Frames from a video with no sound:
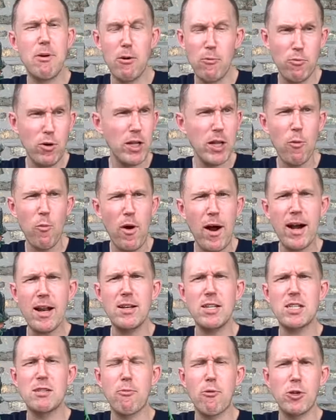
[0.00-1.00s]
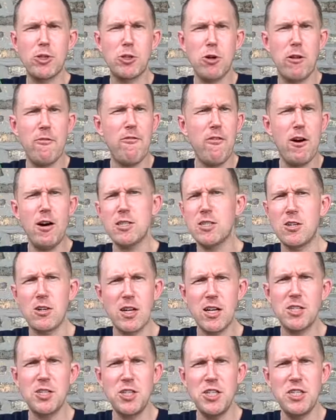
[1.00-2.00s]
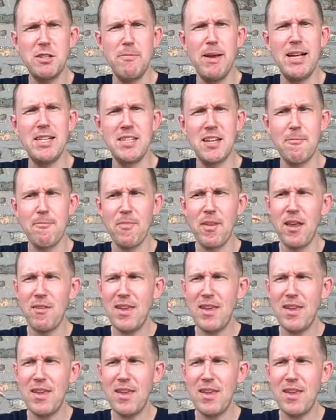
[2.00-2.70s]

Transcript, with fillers: but really wanting to support Jodie Foster because she's amazing.